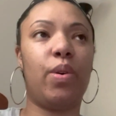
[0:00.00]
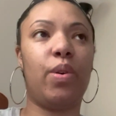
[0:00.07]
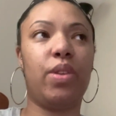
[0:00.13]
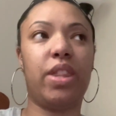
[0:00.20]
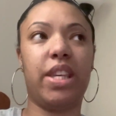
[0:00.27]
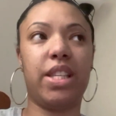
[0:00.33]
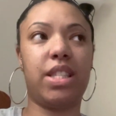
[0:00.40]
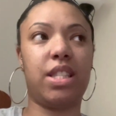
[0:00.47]

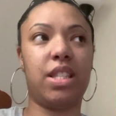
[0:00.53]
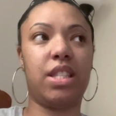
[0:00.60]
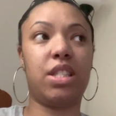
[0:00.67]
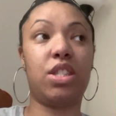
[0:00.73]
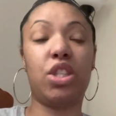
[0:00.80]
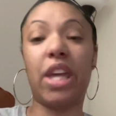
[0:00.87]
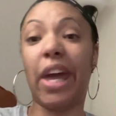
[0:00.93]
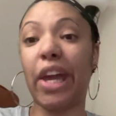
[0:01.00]
this is
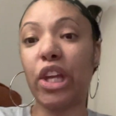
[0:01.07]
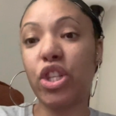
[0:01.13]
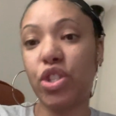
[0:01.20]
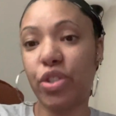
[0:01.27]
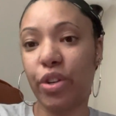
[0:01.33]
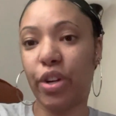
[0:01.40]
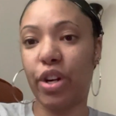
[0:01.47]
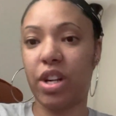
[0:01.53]

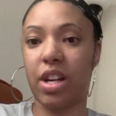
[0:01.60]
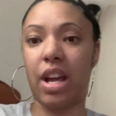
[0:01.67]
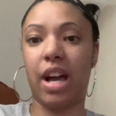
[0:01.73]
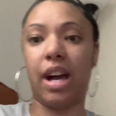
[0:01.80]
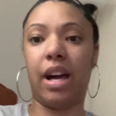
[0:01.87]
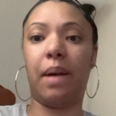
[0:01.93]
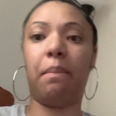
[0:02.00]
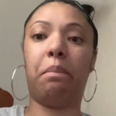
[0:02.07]
extra or
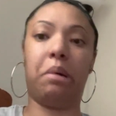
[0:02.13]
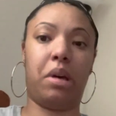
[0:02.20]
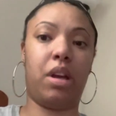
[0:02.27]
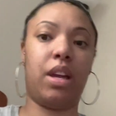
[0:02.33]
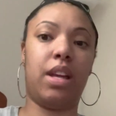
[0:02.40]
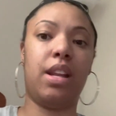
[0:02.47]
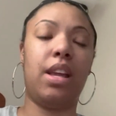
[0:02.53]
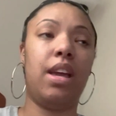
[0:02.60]
not,
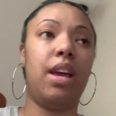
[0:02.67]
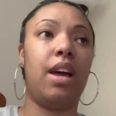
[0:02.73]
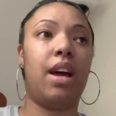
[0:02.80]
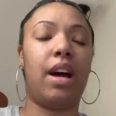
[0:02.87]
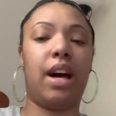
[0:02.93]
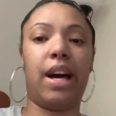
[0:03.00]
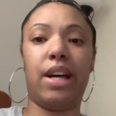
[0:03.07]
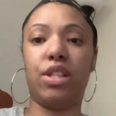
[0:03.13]
but
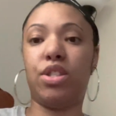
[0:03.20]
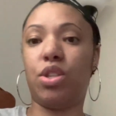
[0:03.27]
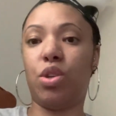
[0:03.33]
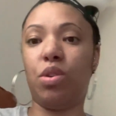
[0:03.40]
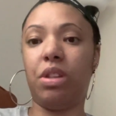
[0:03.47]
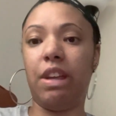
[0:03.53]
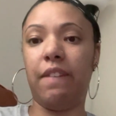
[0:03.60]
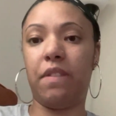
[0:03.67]
I do
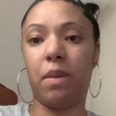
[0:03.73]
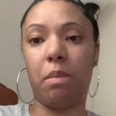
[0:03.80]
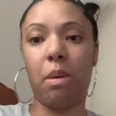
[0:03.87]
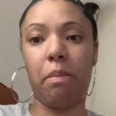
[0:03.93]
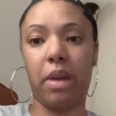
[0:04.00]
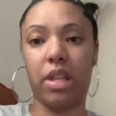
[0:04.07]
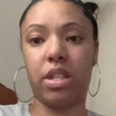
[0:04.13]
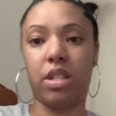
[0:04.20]
leave them a
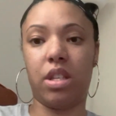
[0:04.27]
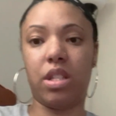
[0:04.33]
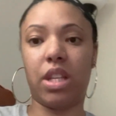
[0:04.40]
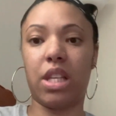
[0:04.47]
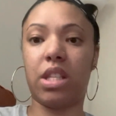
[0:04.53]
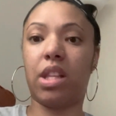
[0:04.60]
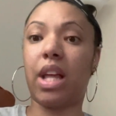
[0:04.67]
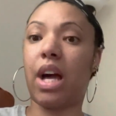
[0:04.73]
message,
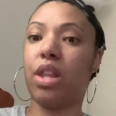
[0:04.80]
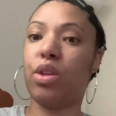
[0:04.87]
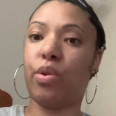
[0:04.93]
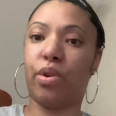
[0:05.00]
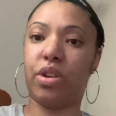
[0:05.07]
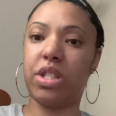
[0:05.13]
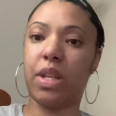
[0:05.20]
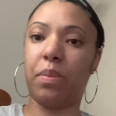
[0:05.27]
because a lot of the
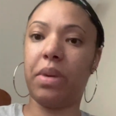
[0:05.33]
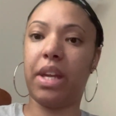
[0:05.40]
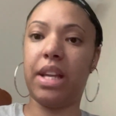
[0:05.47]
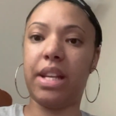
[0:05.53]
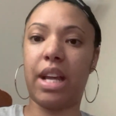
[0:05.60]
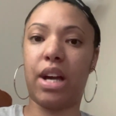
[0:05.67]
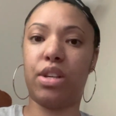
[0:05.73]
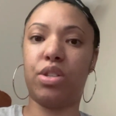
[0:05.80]
orders that we get
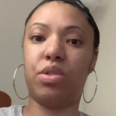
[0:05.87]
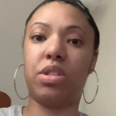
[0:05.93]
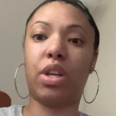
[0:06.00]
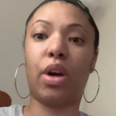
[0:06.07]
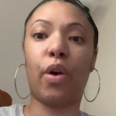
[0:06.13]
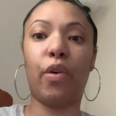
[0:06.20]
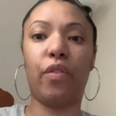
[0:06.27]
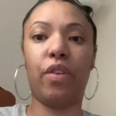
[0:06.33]
now due to
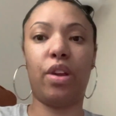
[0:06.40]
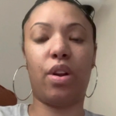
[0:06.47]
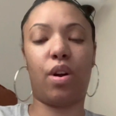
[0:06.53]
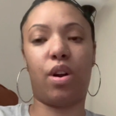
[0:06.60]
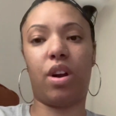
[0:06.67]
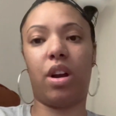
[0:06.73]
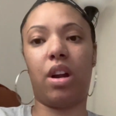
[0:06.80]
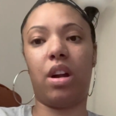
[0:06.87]
COVID
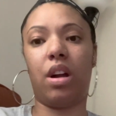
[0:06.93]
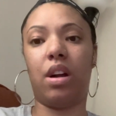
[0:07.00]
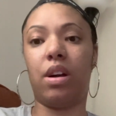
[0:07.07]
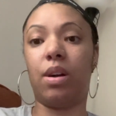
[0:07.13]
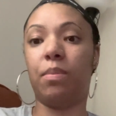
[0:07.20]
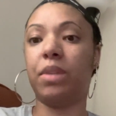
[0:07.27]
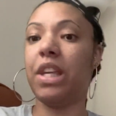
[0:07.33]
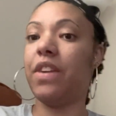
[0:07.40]
are
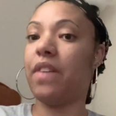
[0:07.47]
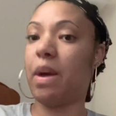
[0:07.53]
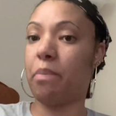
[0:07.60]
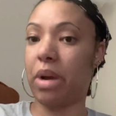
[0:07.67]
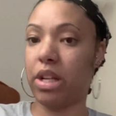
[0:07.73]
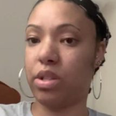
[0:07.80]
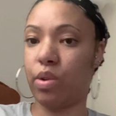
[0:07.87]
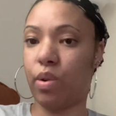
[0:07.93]
leave at
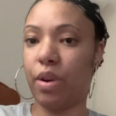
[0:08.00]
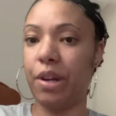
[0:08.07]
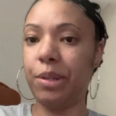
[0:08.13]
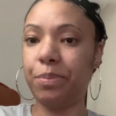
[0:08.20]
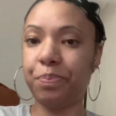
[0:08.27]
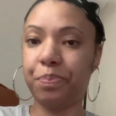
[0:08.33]
my door.